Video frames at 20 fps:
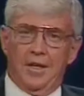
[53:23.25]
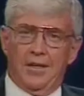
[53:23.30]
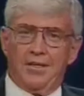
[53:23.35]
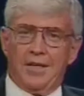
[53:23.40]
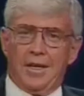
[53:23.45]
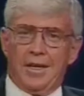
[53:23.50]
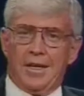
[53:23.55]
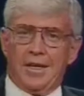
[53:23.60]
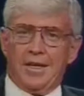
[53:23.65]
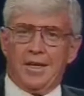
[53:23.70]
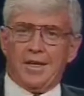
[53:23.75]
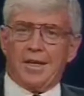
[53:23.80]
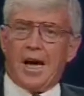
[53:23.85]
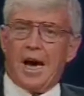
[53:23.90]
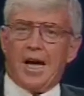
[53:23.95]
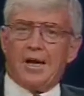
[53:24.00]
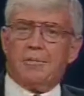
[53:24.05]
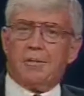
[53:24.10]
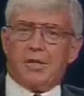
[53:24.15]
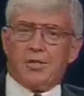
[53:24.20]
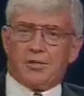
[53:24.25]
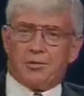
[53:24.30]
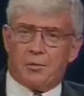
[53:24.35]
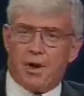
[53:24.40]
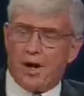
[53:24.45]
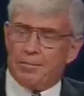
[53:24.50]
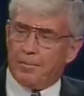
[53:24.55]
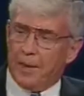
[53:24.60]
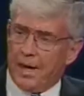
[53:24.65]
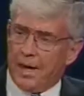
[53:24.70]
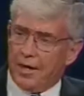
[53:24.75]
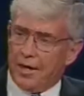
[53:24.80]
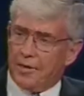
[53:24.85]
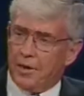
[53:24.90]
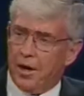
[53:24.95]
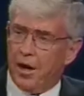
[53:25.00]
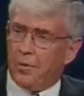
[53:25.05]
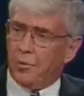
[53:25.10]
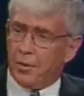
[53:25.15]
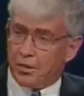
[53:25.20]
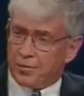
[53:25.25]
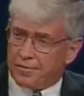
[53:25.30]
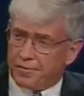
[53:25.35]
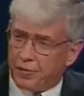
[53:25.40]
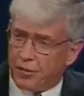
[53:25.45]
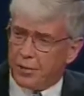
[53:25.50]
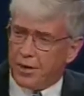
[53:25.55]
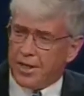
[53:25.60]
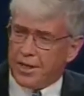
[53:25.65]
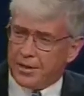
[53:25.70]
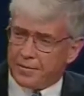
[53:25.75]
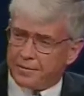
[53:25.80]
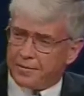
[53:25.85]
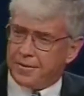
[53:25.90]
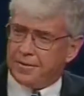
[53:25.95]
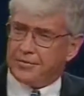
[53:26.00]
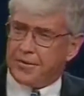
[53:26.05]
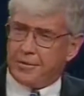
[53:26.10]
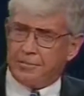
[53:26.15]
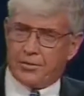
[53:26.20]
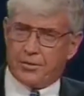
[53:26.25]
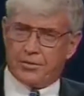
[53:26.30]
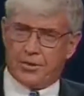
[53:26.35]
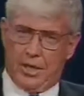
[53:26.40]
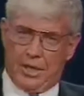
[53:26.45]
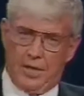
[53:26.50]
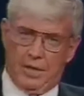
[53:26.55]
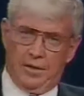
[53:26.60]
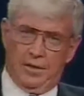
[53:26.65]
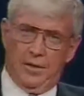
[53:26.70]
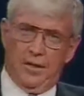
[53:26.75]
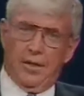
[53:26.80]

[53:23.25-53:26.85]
The economy has dropped by almost 40 to 50%.